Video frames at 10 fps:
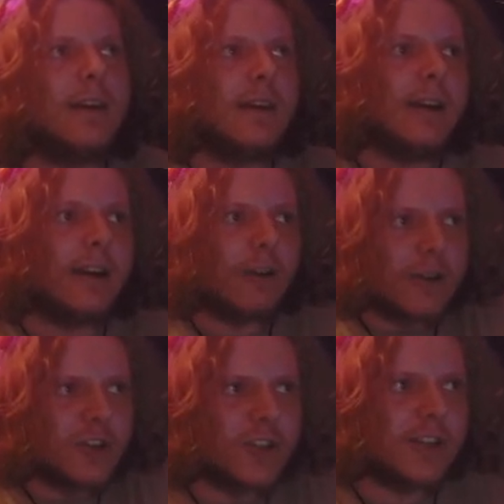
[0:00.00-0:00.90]
it
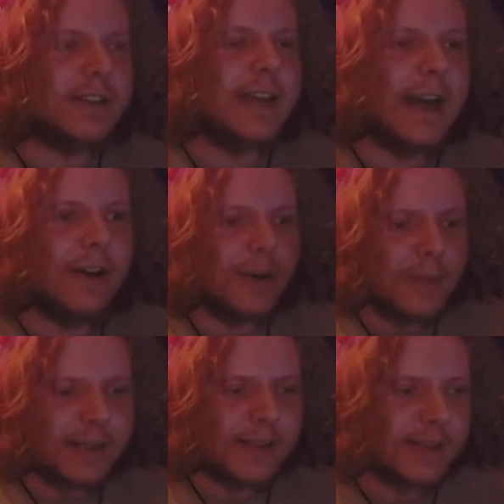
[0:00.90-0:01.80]
crunches it down, it
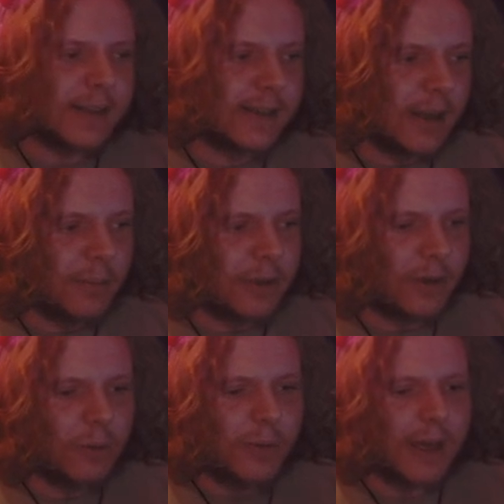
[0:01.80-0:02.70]
messes things up a
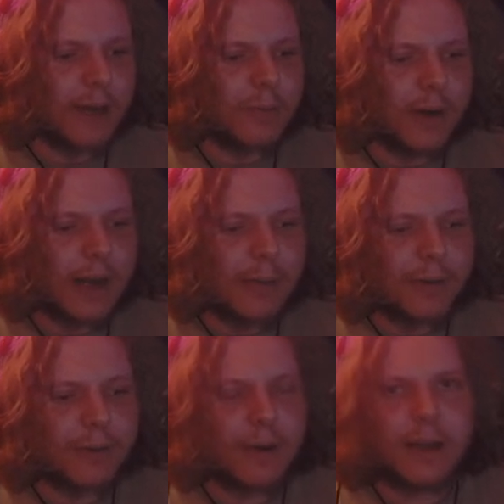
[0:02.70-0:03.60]
little bit, but
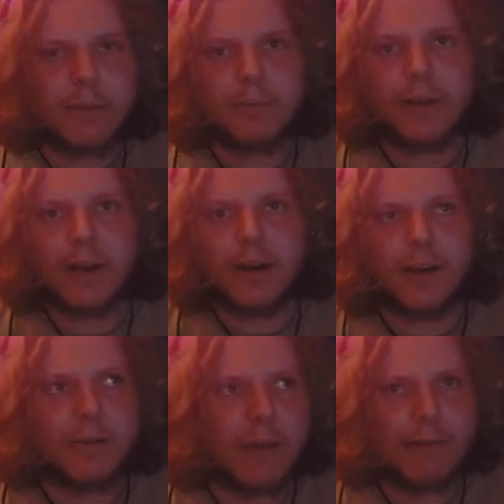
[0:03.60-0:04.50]
MP3 can be played
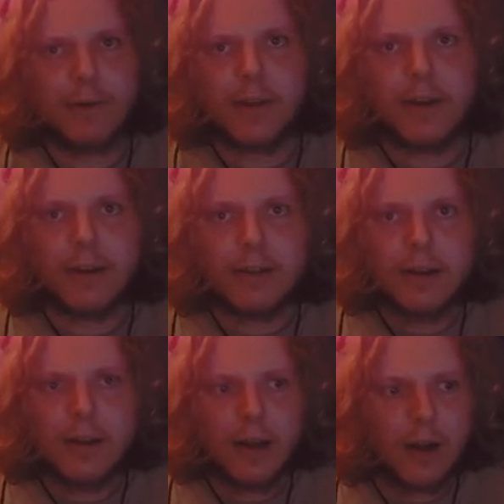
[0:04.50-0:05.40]
on everything.
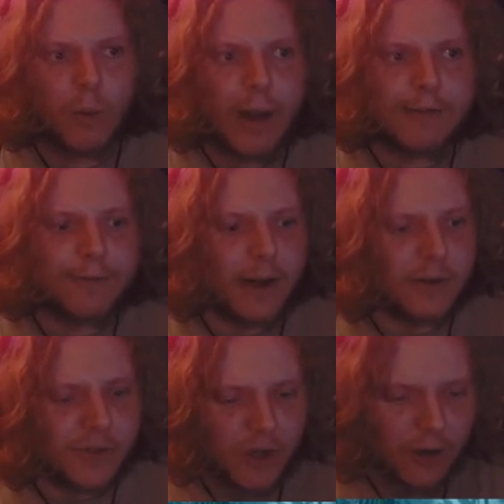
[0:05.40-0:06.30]
WAV
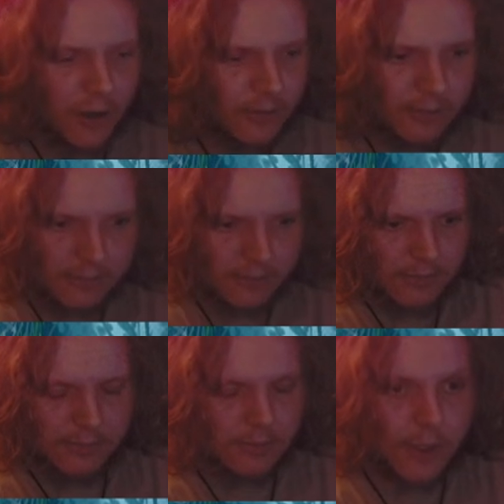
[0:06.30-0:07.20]
files are
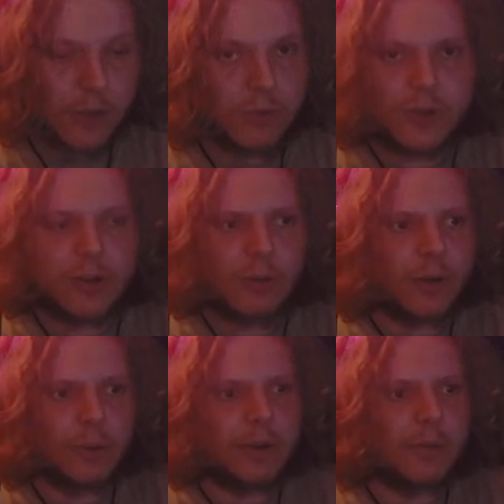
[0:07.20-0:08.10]
huge. They're
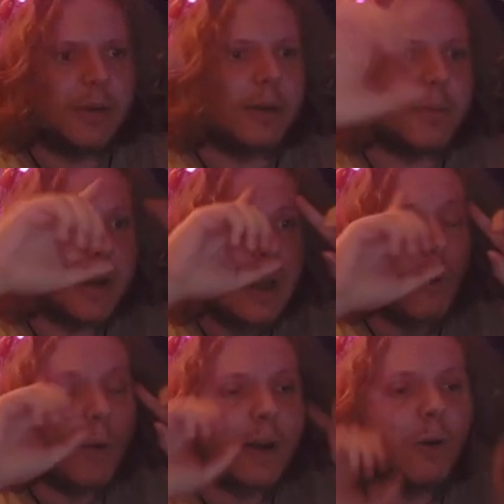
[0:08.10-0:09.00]
really, really big. But
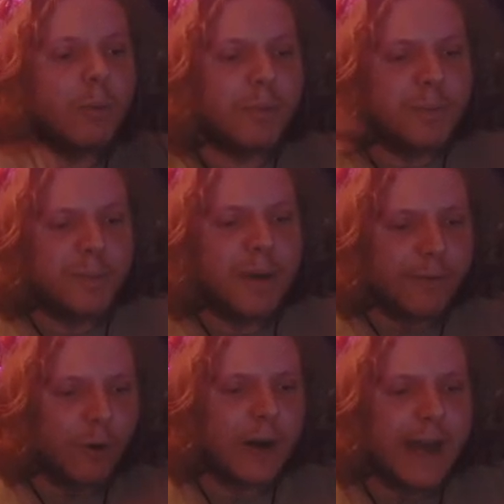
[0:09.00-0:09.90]

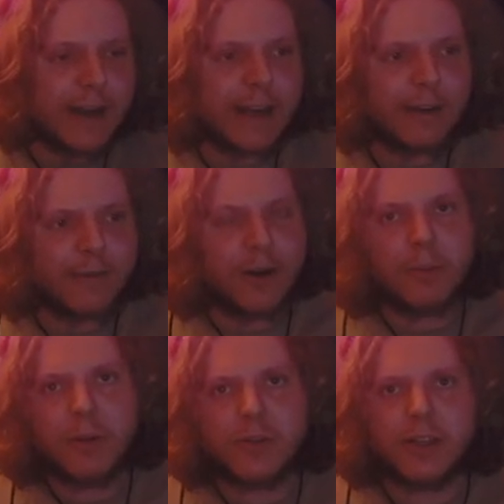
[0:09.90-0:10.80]
before editing and
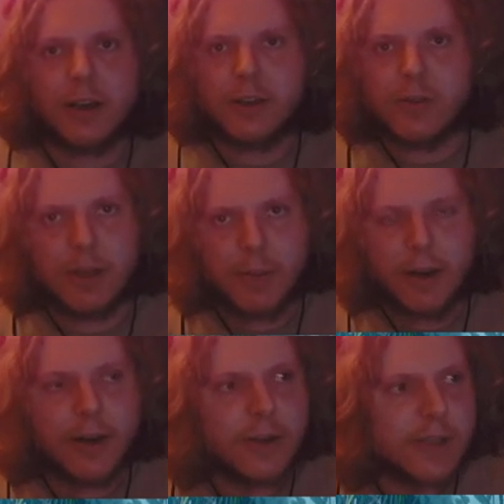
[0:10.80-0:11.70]
final posting, I use all my
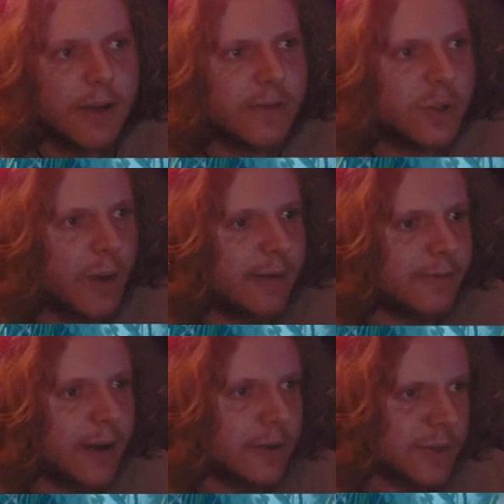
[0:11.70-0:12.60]
audio stuff as WAV
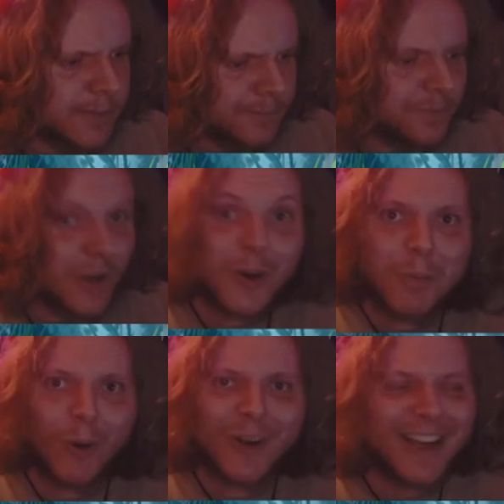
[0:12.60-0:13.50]
files. Are you
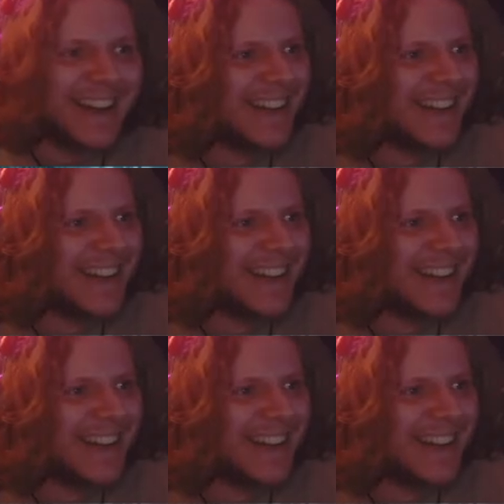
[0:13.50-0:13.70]
bored yet?